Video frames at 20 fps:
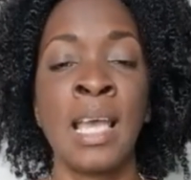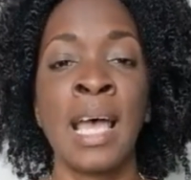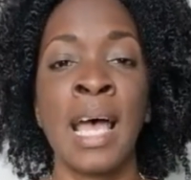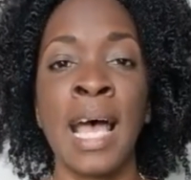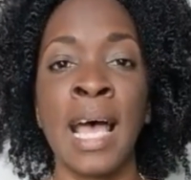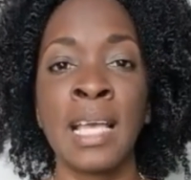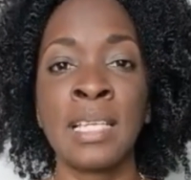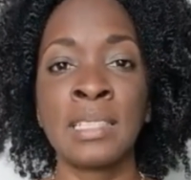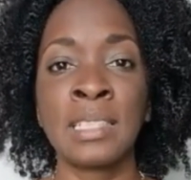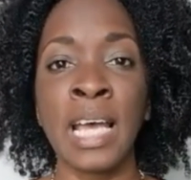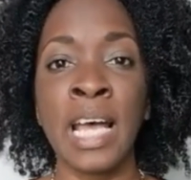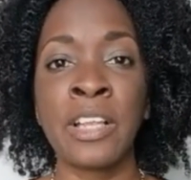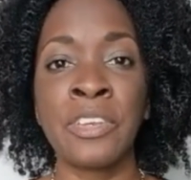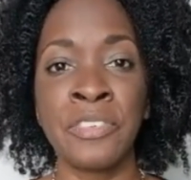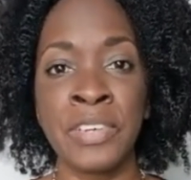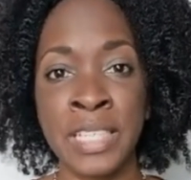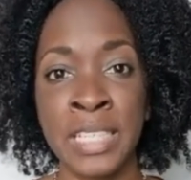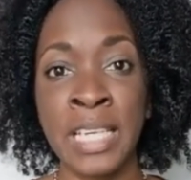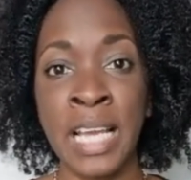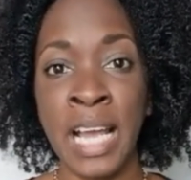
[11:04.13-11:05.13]
and I
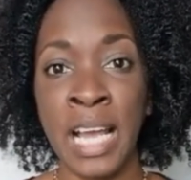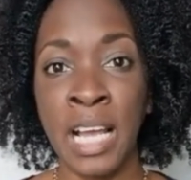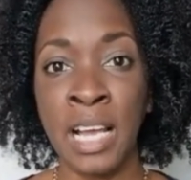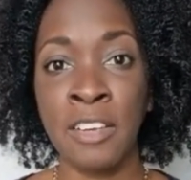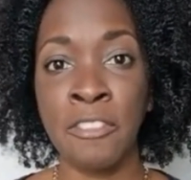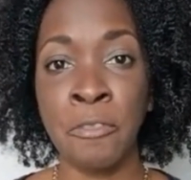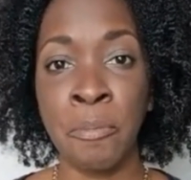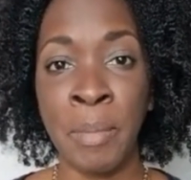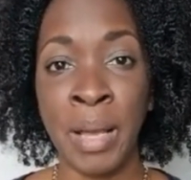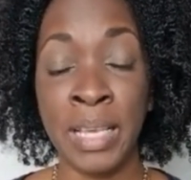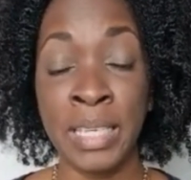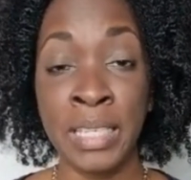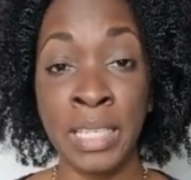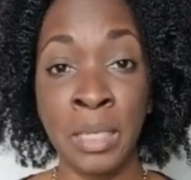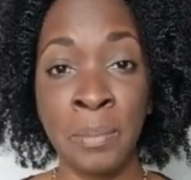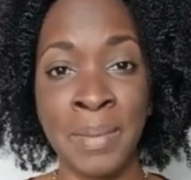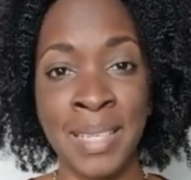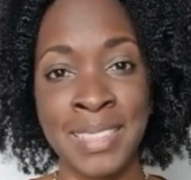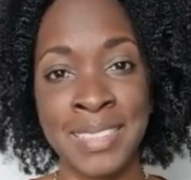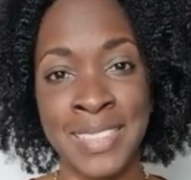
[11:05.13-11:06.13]
already have my
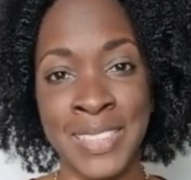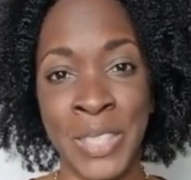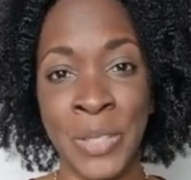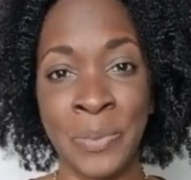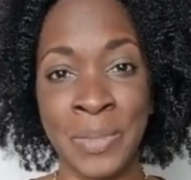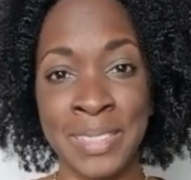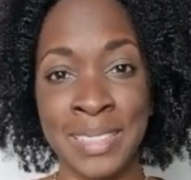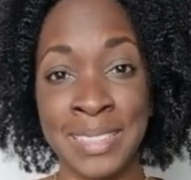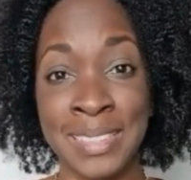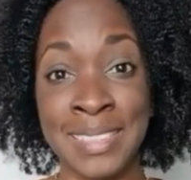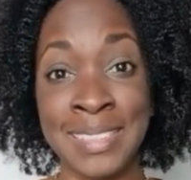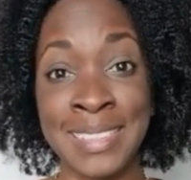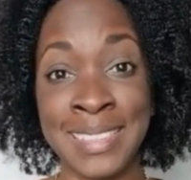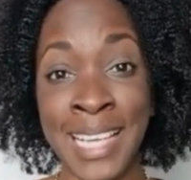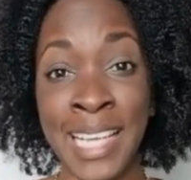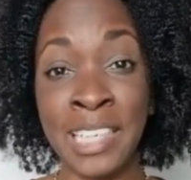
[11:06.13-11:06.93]
email sequences set